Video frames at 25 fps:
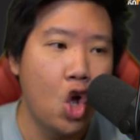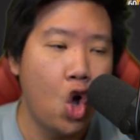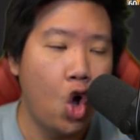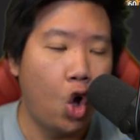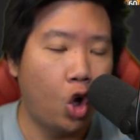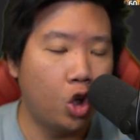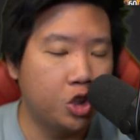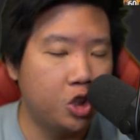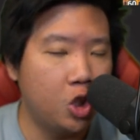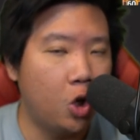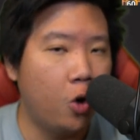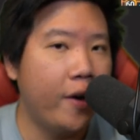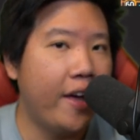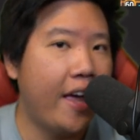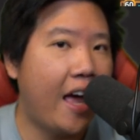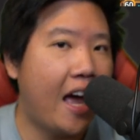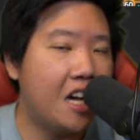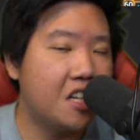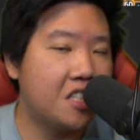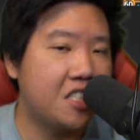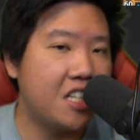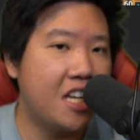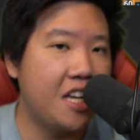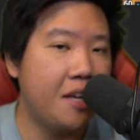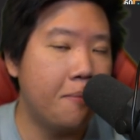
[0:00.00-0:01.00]
Although it
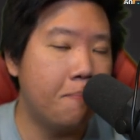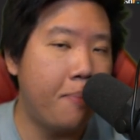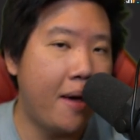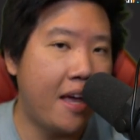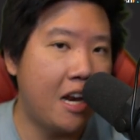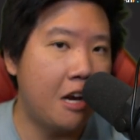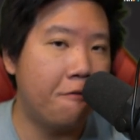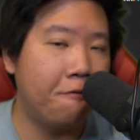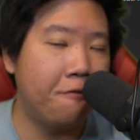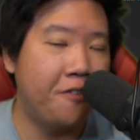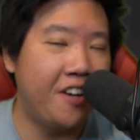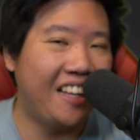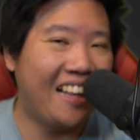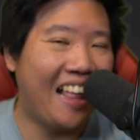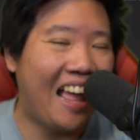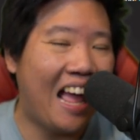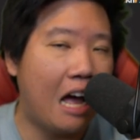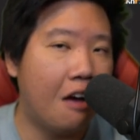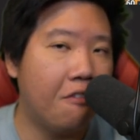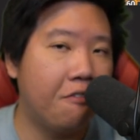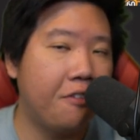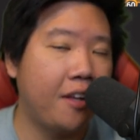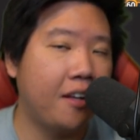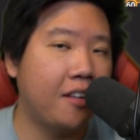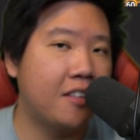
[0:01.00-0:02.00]
has a benefit
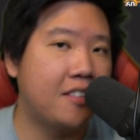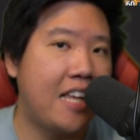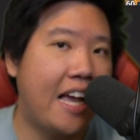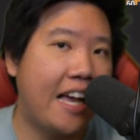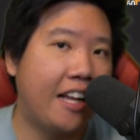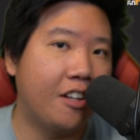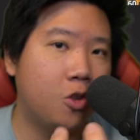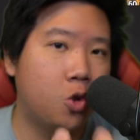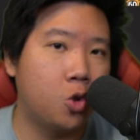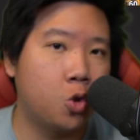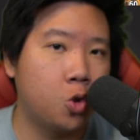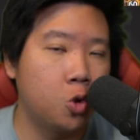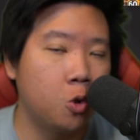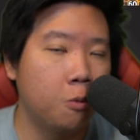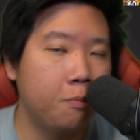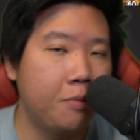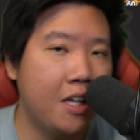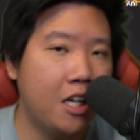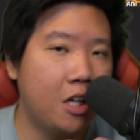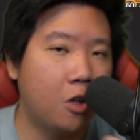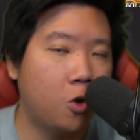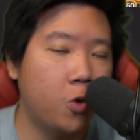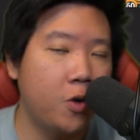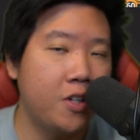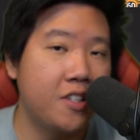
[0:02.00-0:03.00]
having that troop
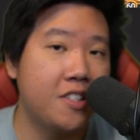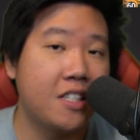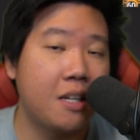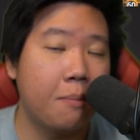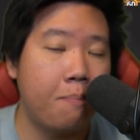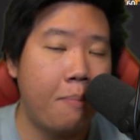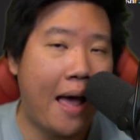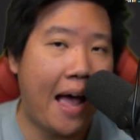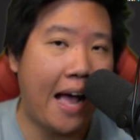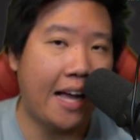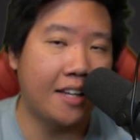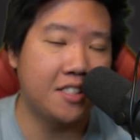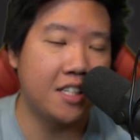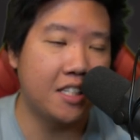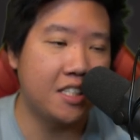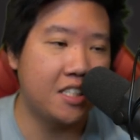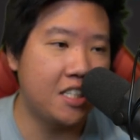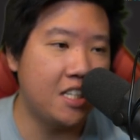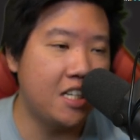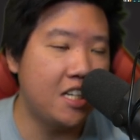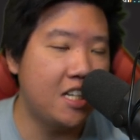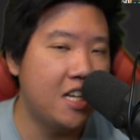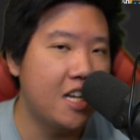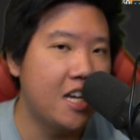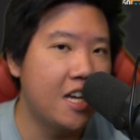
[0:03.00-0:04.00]
increase
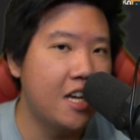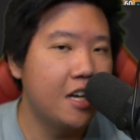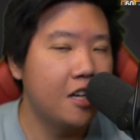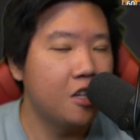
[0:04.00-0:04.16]
capacity,